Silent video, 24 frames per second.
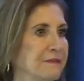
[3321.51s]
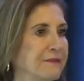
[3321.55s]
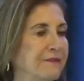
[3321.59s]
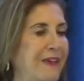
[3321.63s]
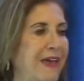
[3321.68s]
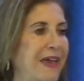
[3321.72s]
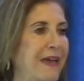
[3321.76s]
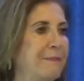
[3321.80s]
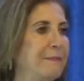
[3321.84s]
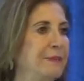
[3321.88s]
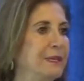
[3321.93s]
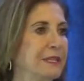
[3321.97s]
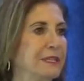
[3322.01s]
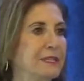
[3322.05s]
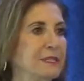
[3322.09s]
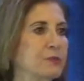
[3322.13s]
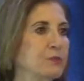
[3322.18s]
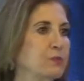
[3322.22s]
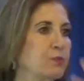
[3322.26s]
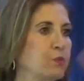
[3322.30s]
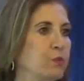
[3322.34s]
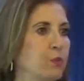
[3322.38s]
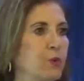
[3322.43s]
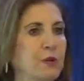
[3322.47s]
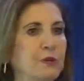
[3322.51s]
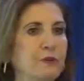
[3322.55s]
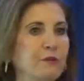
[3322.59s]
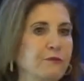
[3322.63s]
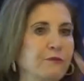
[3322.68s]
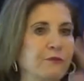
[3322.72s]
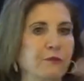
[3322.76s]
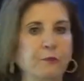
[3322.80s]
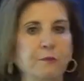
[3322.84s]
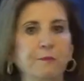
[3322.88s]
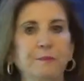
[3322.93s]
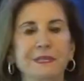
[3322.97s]
fabulous,
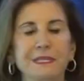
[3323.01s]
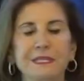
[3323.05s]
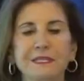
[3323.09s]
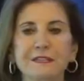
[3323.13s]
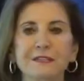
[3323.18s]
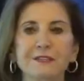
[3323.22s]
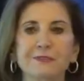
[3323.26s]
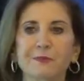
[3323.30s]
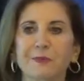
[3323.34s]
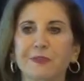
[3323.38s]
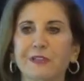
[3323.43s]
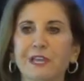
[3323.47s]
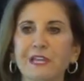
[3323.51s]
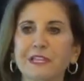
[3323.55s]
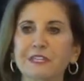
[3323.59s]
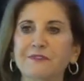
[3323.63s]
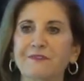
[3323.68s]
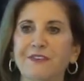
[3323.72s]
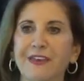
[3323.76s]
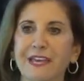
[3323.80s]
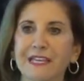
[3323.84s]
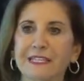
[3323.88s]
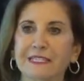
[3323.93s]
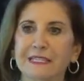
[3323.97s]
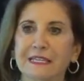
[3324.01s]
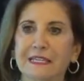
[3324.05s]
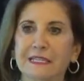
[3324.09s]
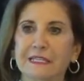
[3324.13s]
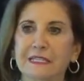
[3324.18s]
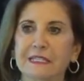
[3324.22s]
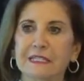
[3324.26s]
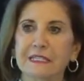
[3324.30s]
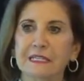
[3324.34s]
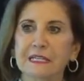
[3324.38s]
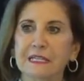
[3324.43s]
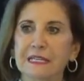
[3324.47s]
wonderful business with lots of
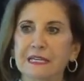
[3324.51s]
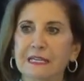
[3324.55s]
assets,